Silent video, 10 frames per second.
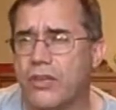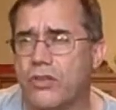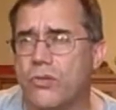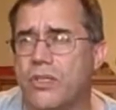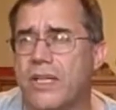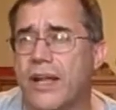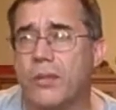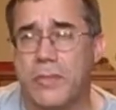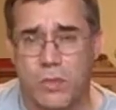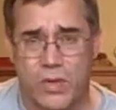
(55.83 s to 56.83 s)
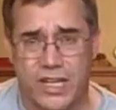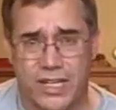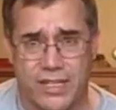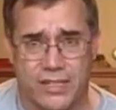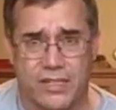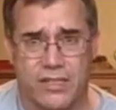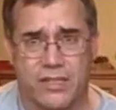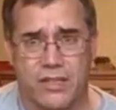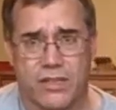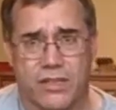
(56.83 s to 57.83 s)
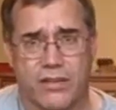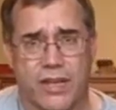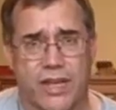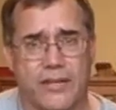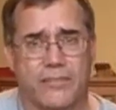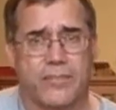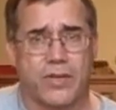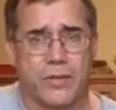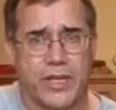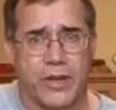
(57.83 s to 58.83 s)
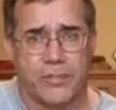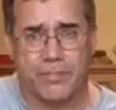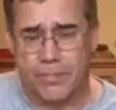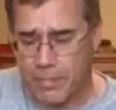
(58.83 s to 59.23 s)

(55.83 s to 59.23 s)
and you tell me what it is. All right? Here we go.